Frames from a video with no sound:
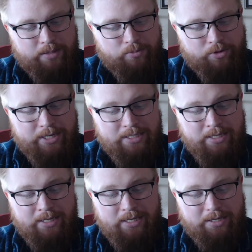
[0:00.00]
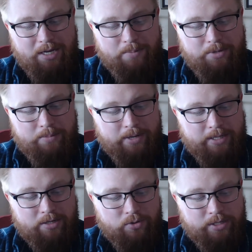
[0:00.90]
by the breeze, accompanied
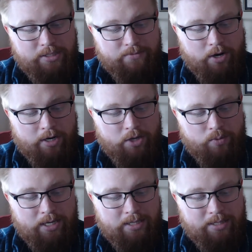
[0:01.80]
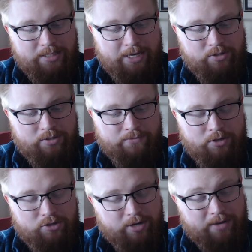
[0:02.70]
by the noise of arguing and the sounds of
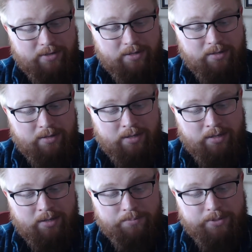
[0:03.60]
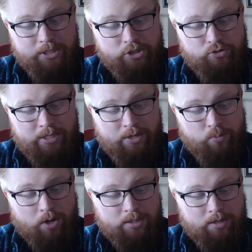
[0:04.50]
foot traffic. But the street they
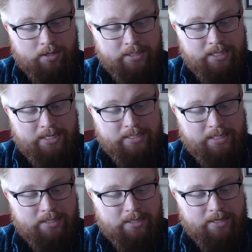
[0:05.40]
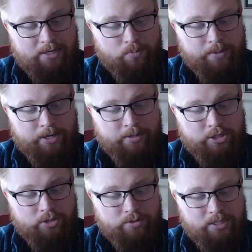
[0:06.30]
walked on as they ascended the hill barely
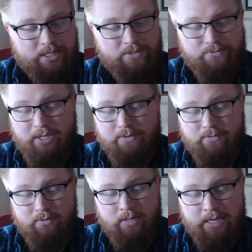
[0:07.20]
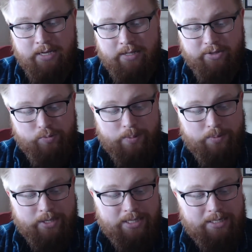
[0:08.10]
showed signs of life. Those
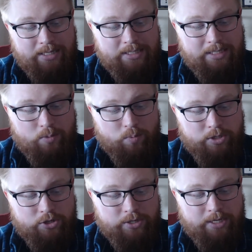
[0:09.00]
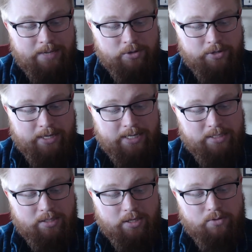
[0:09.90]
people that they did see were sure to keep their
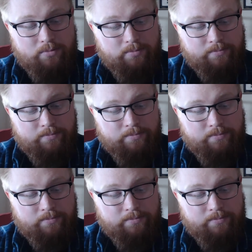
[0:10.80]
gazes low.